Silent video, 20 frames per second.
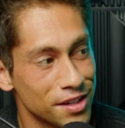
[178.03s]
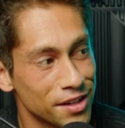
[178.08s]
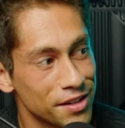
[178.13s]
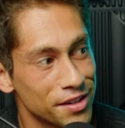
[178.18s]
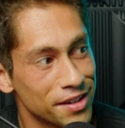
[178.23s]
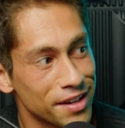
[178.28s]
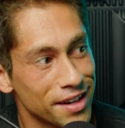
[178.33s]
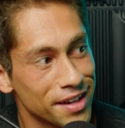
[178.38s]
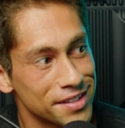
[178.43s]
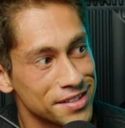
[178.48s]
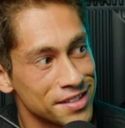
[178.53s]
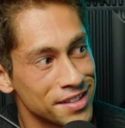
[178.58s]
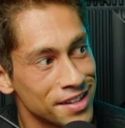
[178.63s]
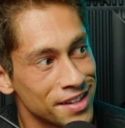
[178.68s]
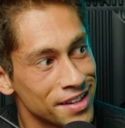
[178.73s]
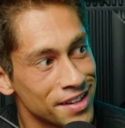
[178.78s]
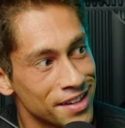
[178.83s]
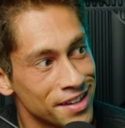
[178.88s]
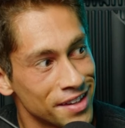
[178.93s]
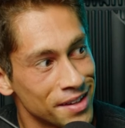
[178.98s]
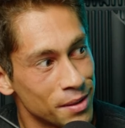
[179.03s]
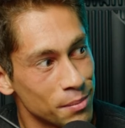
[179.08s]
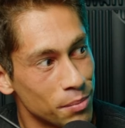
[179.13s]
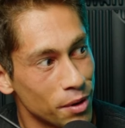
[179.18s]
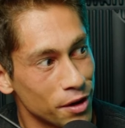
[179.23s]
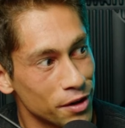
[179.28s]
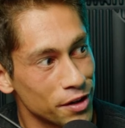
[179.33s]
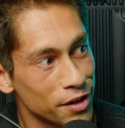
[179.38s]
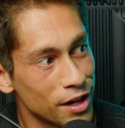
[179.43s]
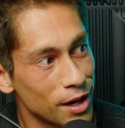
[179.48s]
you guys
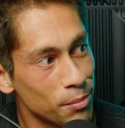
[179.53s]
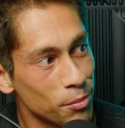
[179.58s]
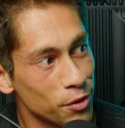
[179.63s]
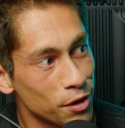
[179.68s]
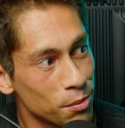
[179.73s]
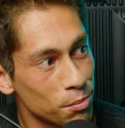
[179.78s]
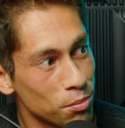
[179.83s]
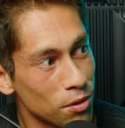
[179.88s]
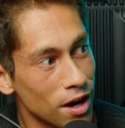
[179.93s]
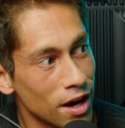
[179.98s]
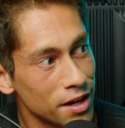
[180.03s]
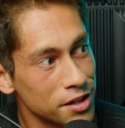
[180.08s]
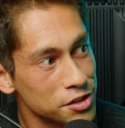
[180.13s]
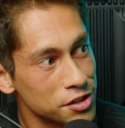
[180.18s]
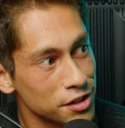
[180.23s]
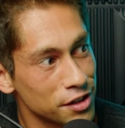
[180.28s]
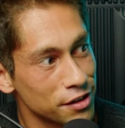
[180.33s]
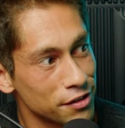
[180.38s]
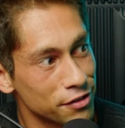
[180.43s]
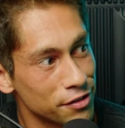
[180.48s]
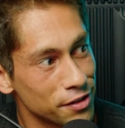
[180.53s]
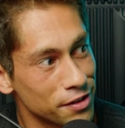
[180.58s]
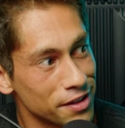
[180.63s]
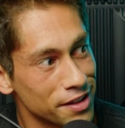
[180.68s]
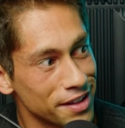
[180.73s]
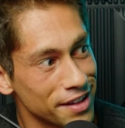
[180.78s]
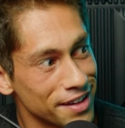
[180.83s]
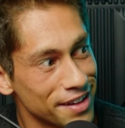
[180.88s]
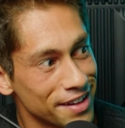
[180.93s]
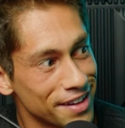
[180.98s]
partnered up with Proxer for the